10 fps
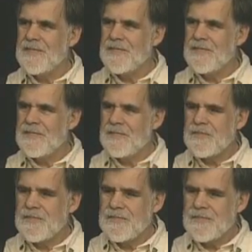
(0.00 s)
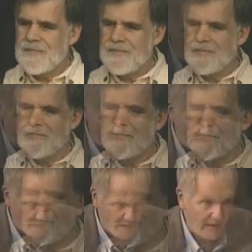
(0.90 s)
all
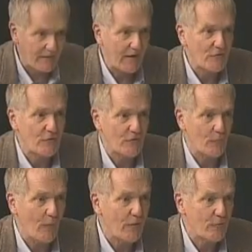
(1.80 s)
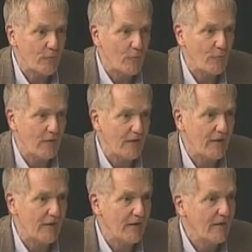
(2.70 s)
the machinations that went through
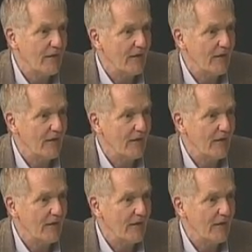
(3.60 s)
getting